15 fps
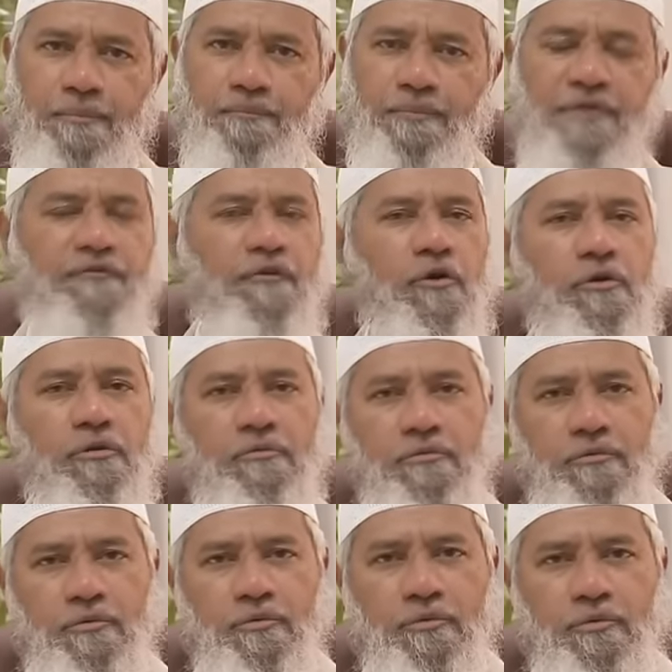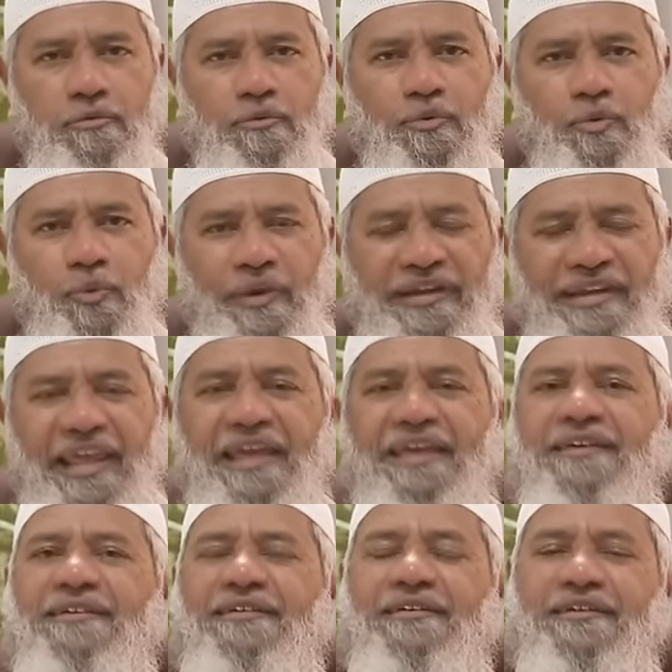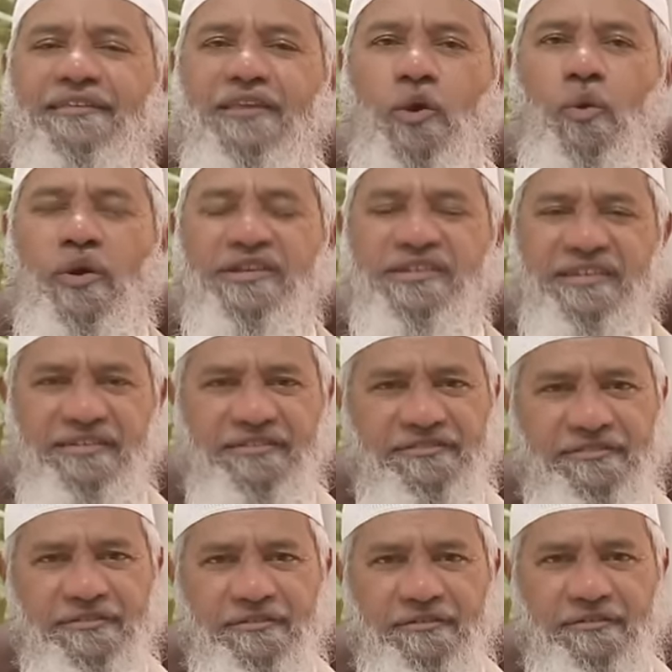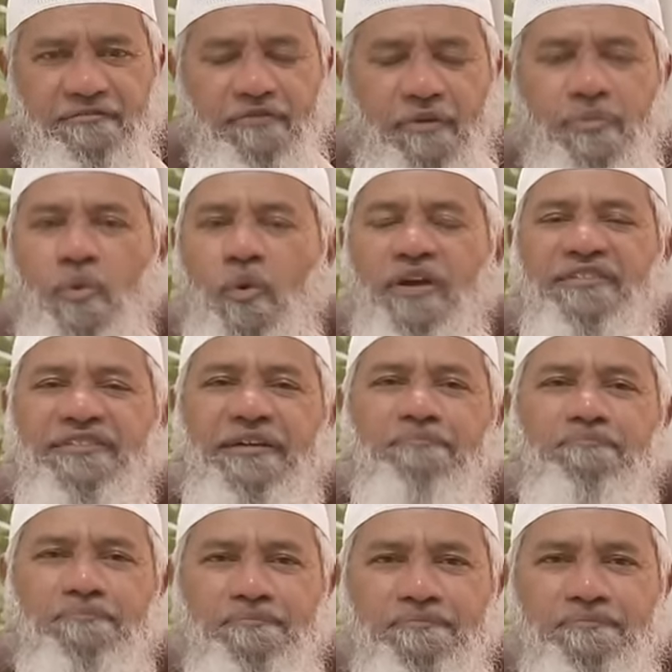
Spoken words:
Before we take the questions from the WhatsApp,